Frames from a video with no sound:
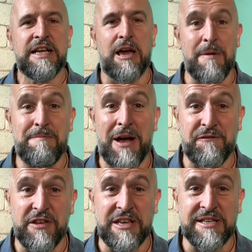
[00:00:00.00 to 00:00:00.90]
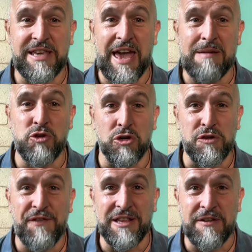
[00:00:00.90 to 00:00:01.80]
Coming back for this game,
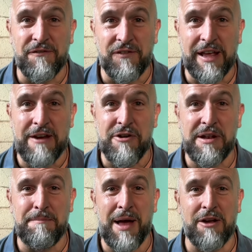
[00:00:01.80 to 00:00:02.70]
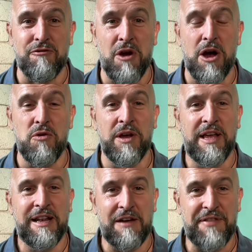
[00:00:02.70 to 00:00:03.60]
Josh van der Fleer in the back row,
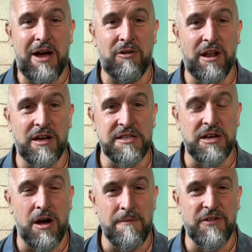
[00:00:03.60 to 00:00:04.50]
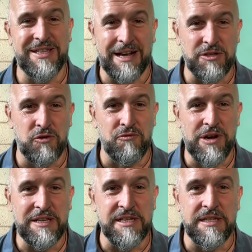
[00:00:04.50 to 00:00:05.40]
left out last time for tactical
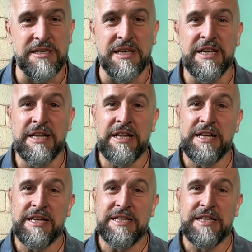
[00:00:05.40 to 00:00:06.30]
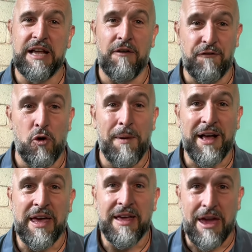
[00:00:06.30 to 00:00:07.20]
reasons. At
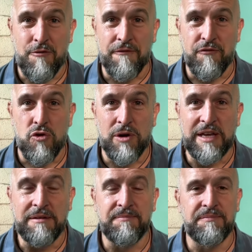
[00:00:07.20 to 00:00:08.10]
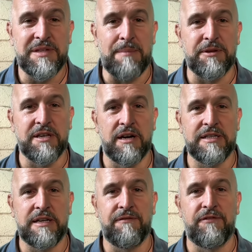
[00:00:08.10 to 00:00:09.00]
fullback, Kieran Frawley
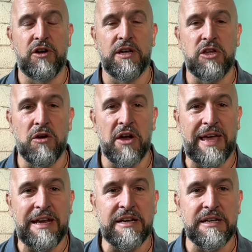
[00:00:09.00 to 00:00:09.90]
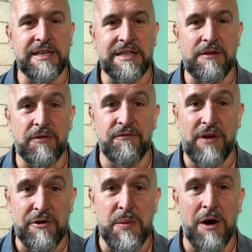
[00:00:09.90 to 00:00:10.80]
deputising for Hugo Keenan, as he did
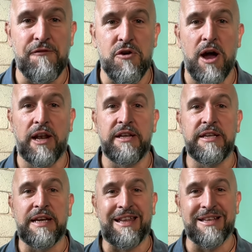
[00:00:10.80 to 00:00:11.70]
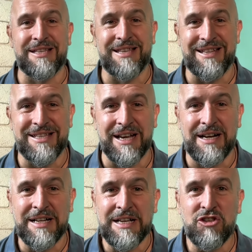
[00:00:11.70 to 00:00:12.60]
very well for Ireland. In the
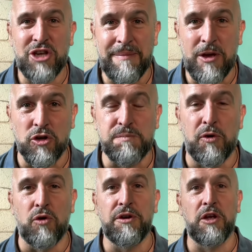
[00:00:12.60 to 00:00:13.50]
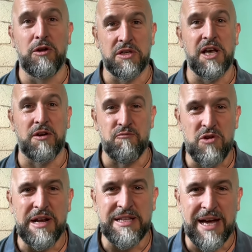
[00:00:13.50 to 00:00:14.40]
centre, Jamie Osborne, who looks like a
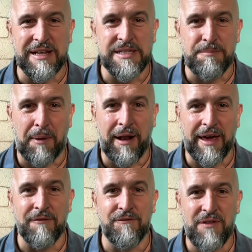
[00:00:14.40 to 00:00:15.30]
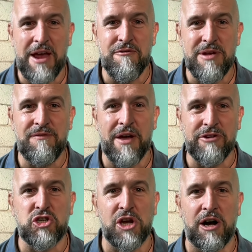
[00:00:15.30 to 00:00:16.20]
really talented player, very,
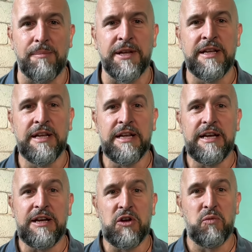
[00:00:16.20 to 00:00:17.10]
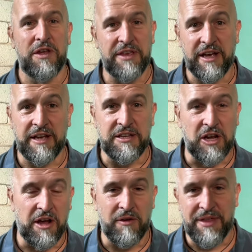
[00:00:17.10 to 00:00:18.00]
very sharp. Whether
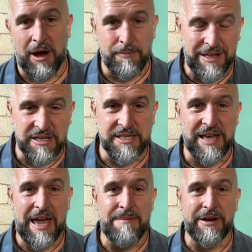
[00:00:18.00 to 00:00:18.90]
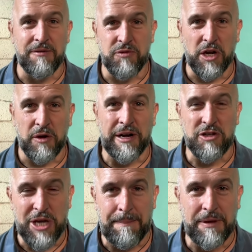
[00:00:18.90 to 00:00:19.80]
that'll be the same in a
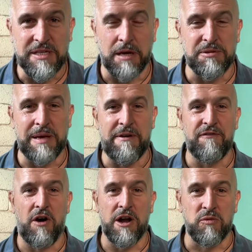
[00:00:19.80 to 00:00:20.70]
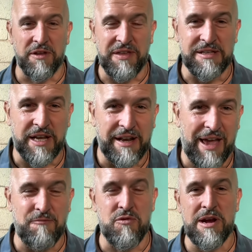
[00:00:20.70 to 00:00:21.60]
Champions Cup semi-final where things are going to
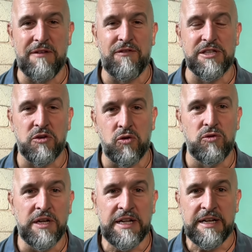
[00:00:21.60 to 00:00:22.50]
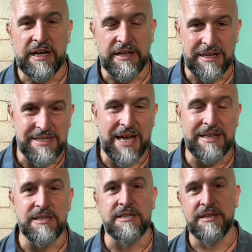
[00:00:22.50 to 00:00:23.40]
get really physical and
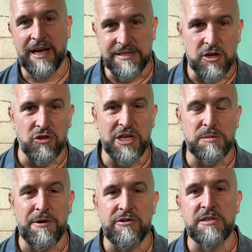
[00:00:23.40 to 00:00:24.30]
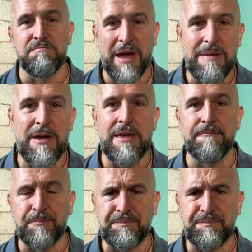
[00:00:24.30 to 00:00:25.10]
intense. Has he got the experience? Maybe.